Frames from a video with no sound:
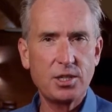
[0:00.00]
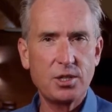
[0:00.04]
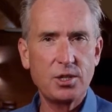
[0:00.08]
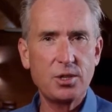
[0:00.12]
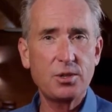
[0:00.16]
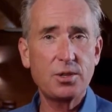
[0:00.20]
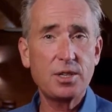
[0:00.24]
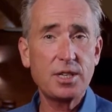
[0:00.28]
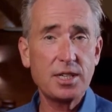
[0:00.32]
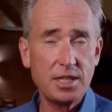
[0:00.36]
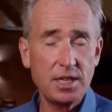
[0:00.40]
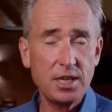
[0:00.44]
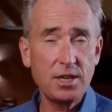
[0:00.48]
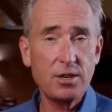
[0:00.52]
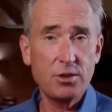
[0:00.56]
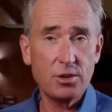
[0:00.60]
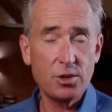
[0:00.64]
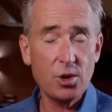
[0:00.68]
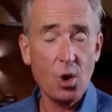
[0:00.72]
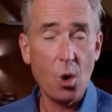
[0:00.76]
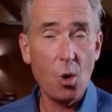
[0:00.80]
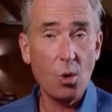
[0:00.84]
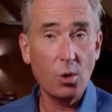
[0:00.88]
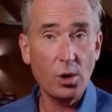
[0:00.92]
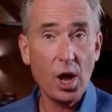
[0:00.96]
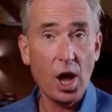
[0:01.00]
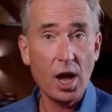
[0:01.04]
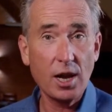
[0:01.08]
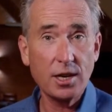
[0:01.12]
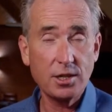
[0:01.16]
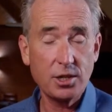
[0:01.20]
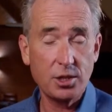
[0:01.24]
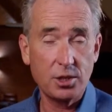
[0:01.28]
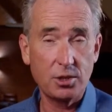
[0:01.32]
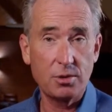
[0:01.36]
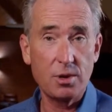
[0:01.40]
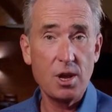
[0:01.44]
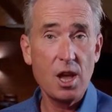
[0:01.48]
to continue to hold on
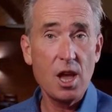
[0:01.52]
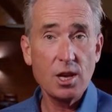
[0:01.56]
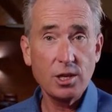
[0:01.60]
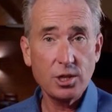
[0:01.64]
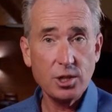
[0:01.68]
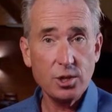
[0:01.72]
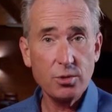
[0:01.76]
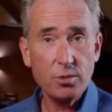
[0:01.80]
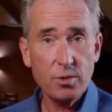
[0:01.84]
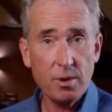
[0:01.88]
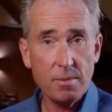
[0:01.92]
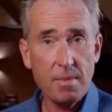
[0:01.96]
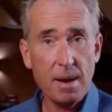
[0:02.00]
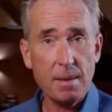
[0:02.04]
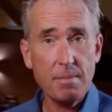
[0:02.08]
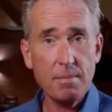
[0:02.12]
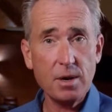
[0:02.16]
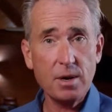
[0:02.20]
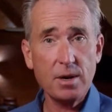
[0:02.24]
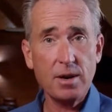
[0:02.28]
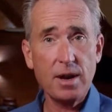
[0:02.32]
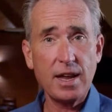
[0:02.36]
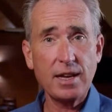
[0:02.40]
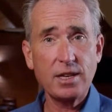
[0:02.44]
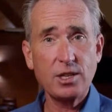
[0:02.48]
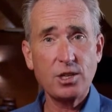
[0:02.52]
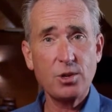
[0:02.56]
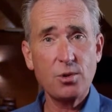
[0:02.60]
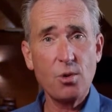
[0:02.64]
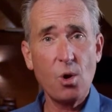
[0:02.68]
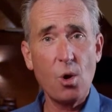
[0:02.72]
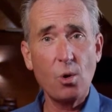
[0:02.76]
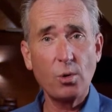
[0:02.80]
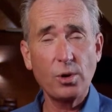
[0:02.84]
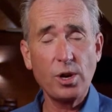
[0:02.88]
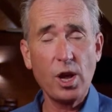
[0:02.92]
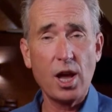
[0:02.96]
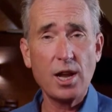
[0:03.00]
to remember and to
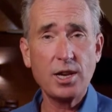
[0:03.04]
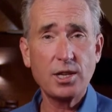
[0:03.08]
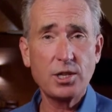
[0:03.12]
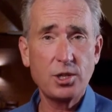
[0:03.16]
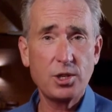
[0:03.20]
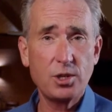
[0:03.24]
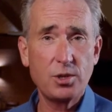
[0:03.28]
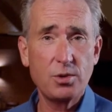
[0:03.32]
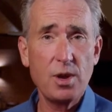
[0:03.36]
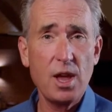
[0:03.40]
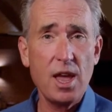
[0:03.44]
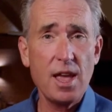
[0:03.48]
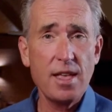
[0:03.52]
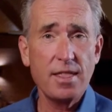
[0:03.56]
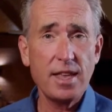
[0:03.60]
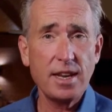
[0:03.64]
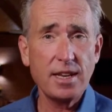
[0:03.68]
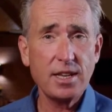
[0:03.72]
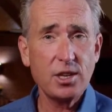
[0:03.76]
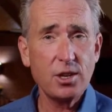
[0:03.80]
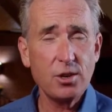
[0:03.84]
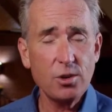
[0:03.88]
hold on to that,